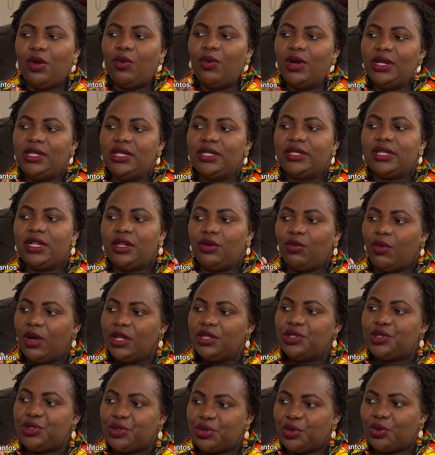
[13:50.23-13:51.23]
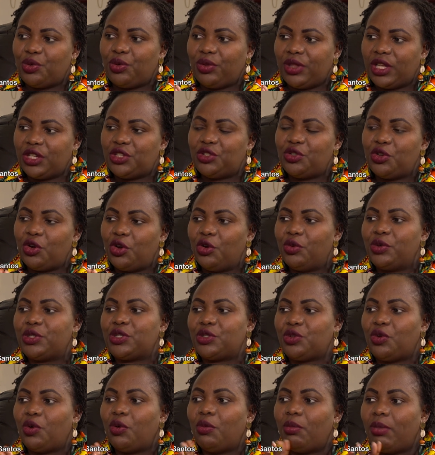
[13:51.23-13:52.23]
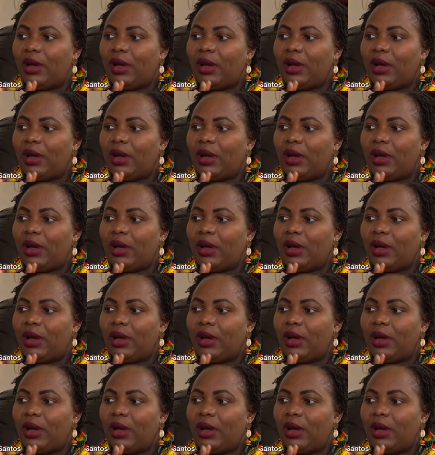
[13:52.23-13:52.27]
What is that one song that you always go